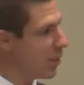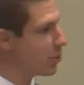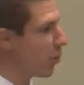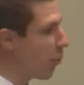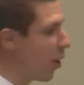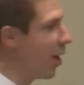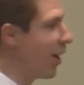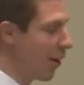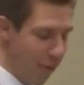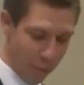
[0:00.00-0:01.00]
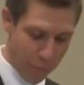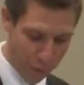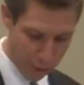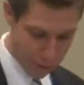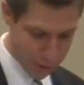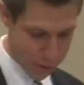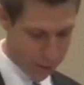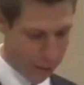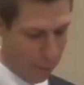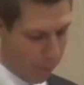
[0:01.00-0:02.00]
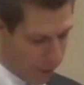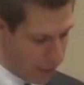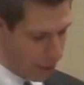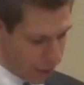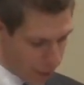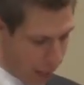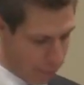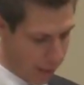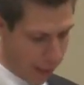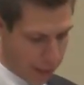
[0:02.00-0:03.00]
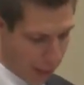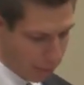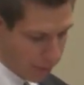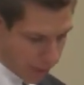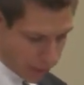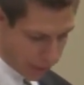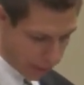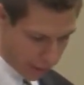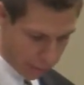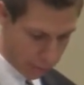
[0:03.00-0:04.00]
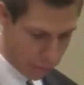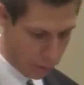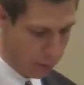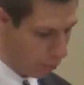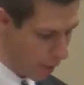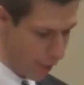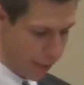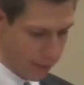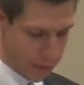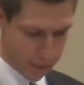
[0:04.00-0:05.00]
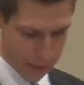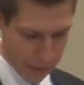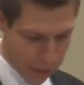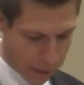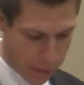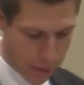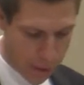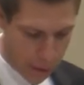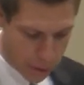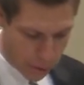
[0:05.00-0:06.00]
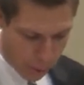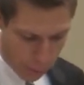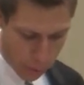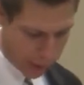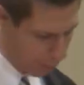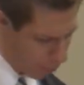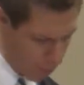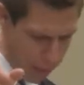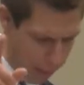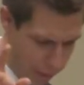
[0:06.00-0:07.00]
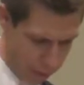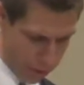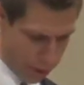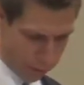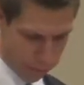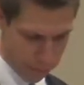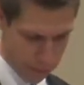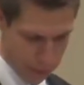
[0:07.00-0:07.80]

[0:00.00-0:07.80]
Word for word: So first, um, these are adapted. I adapted these slightly from, you can read his in his own book. I, we may have it on the shelf.